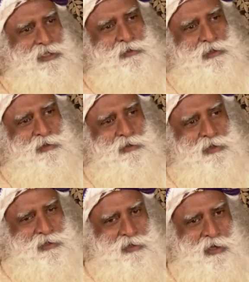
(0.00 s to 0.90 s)
else will do
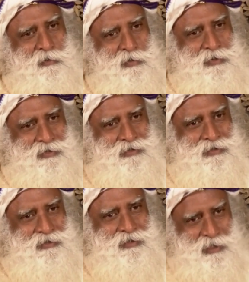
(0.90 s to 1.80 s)
this job
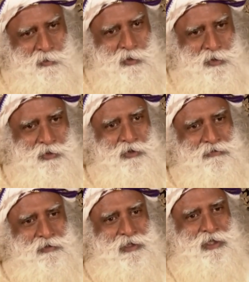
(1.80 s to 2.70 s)
little more
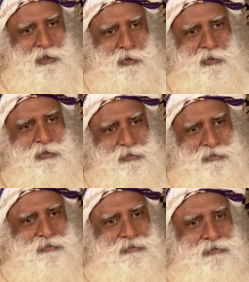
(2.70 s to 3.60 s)
joyfully than you.